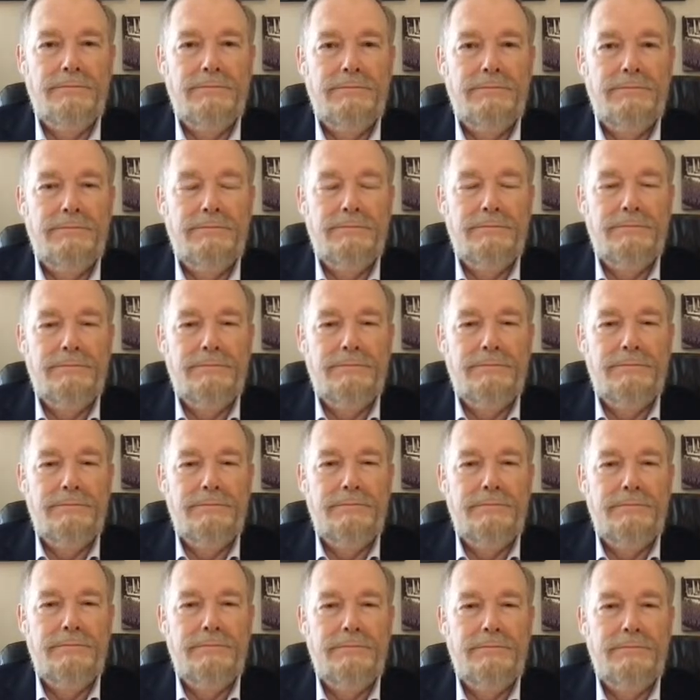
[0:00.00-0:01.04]

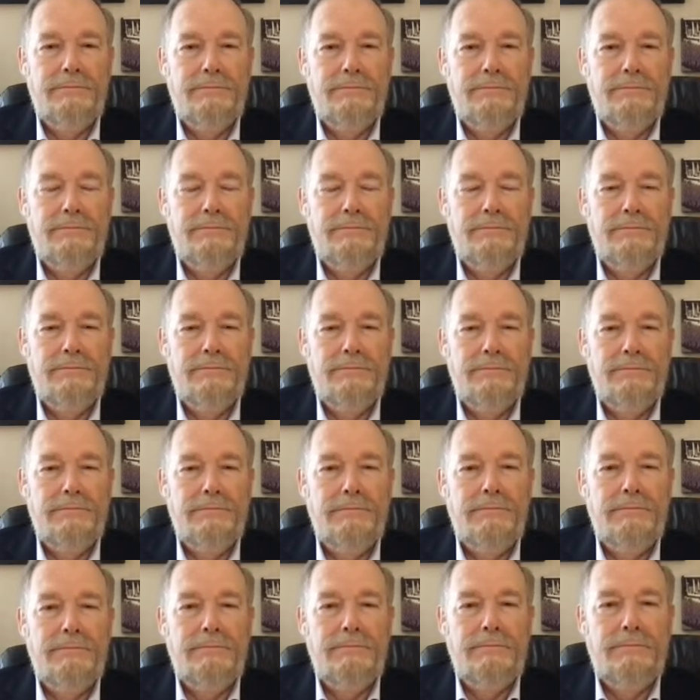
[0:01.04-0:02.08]

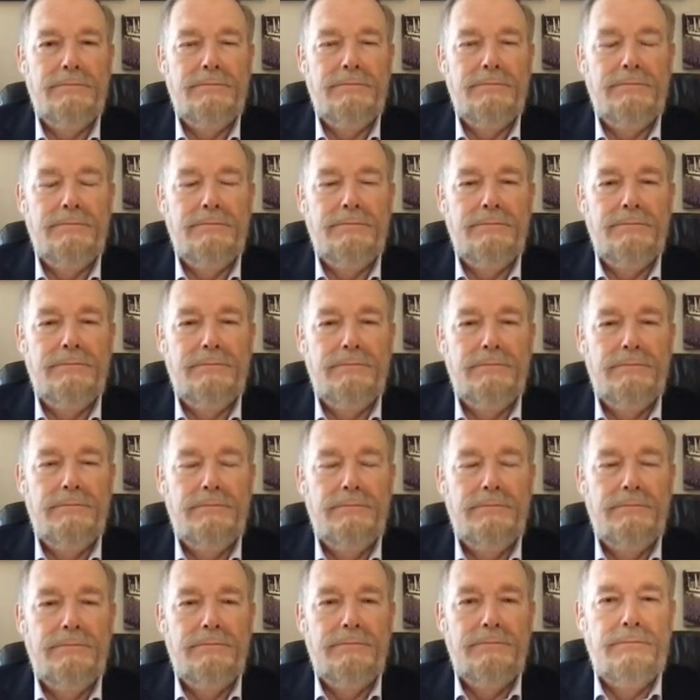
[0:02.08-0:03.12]

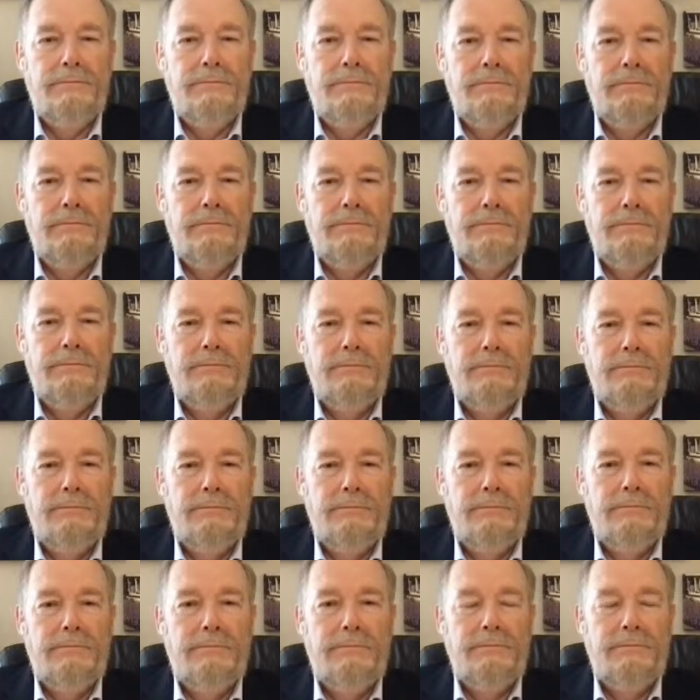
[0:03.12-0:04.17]

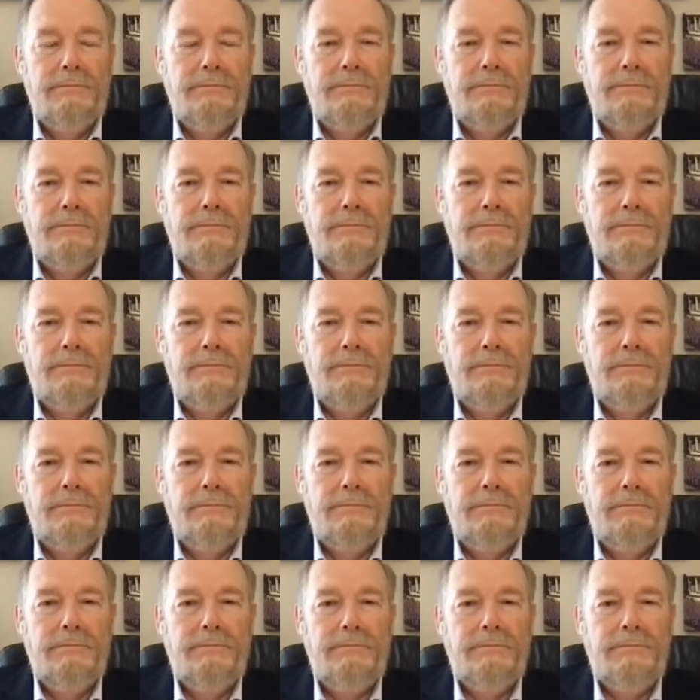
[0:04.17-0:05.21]

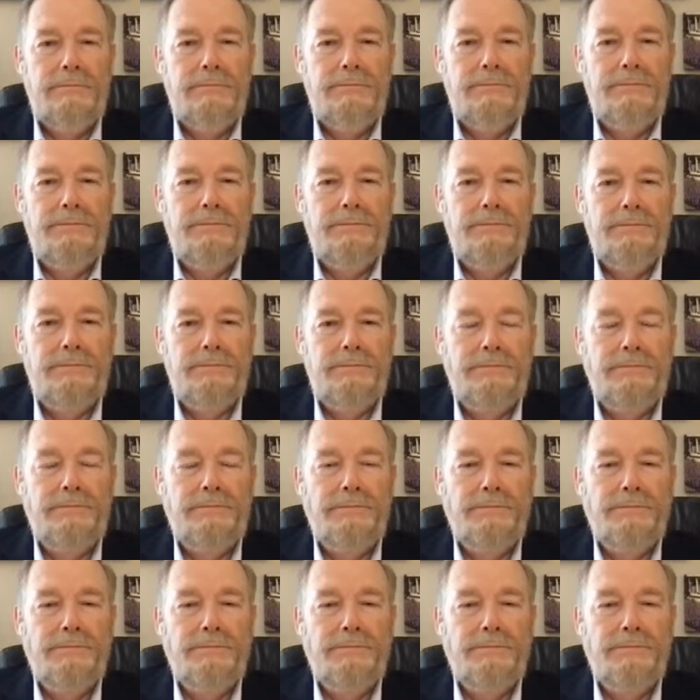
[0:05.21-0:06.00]
(silent)